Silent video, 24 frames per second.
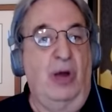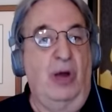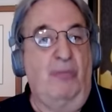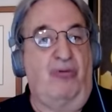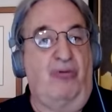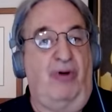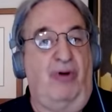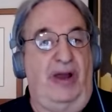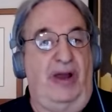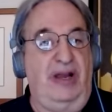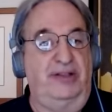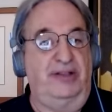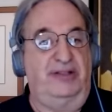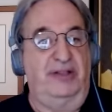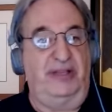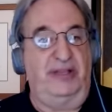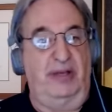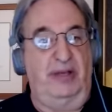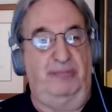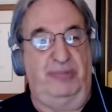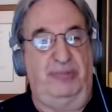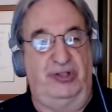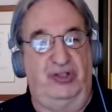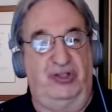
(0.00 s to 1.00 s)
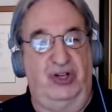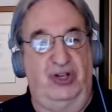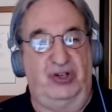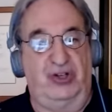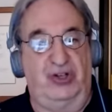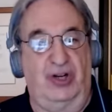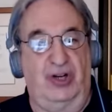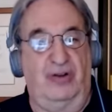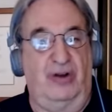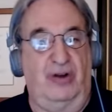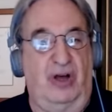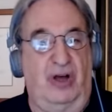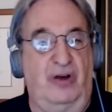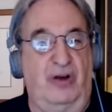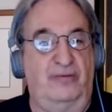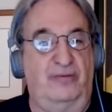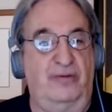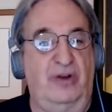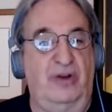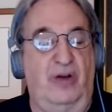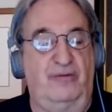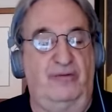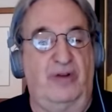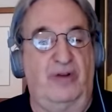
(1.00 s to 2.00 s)
prior to the imposition of
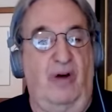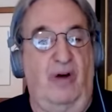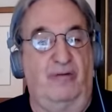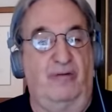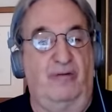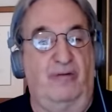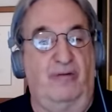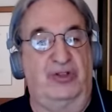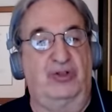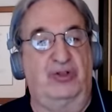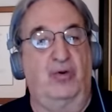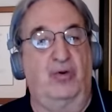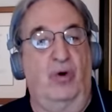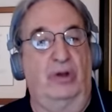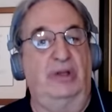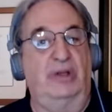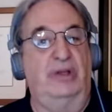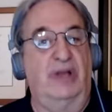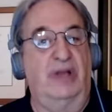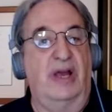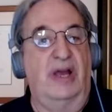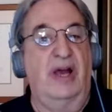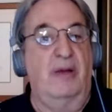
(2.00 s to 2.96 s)
government schooling.